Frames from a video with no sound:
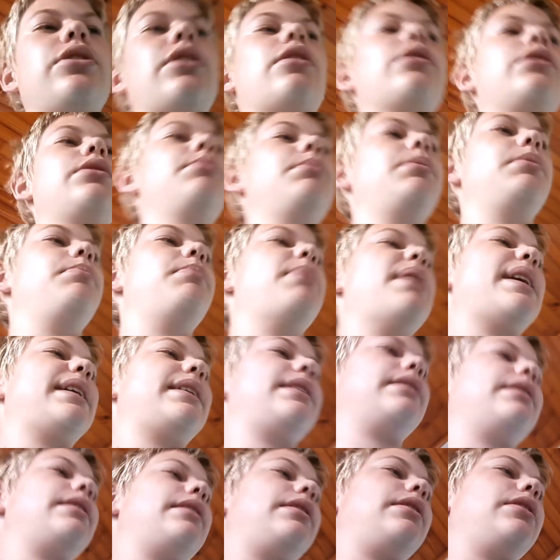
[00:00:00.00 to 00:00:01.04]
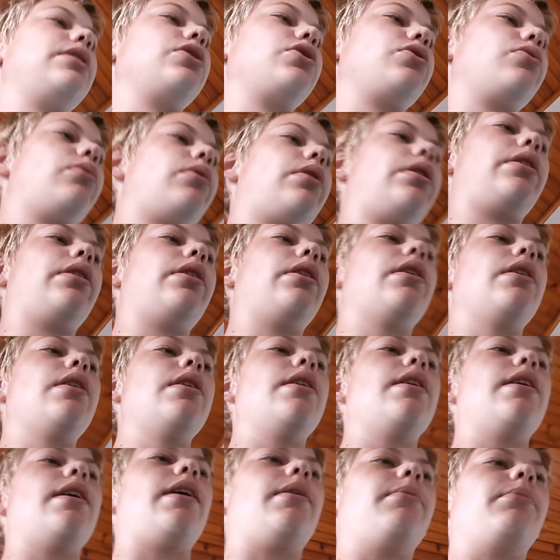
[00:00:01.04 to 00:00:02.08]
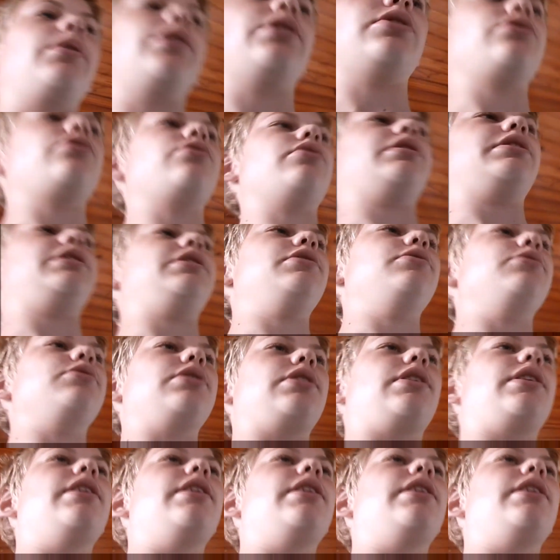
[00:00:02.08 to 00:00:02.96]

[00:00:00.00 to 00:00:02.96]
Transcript: out to be better than this one, I'm gonna start using